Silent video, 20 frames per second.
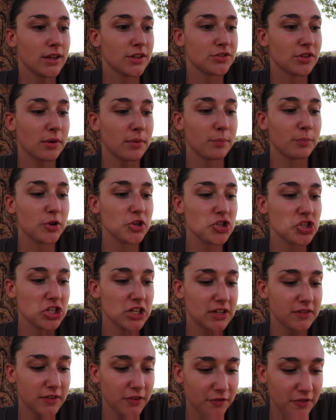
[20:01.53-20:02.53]
So I'm
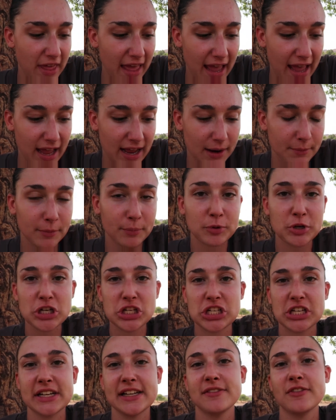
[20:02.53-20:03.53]
appreciative of that. I'm
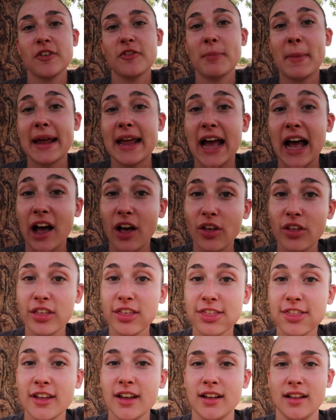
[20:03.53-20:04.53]
appreciative of my
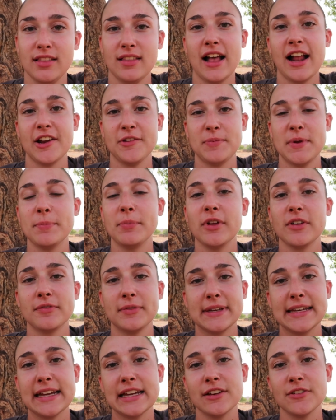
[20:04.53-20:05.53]
health. A lot of people have
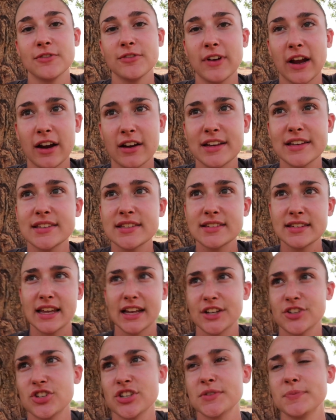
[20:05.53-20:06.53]
been getting very
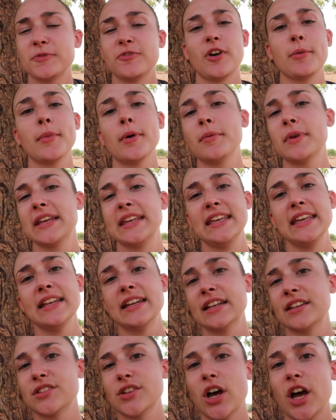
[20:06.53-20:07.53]
sick just from
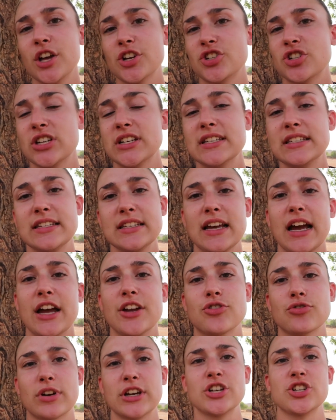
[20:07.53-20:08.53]
heat exhaustion,
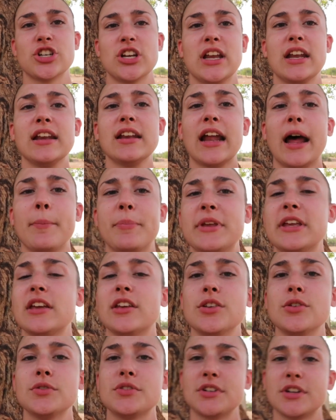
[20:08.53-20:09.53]
dehydration, not
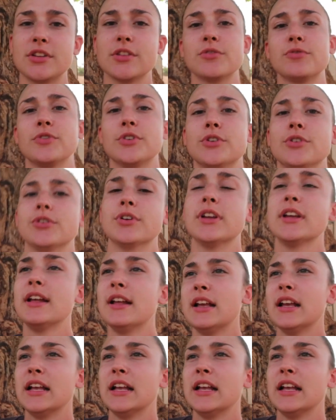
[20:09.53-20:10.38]
being used to the food.